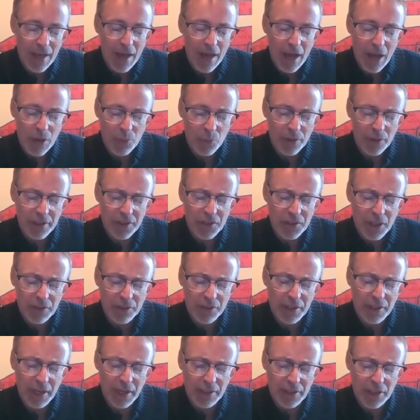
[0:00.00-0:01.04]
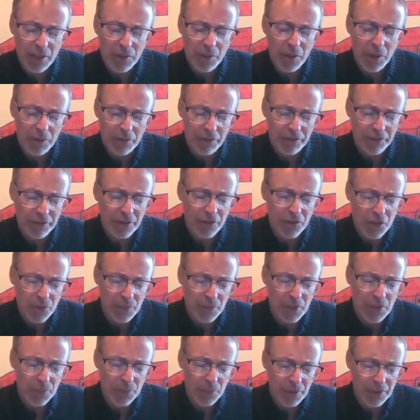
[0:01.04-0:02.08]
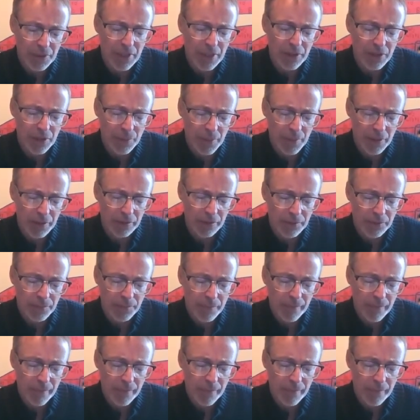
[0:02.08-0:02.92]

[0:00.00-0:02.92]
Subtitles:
I want to tell her that I know how it feels to be split down the middle,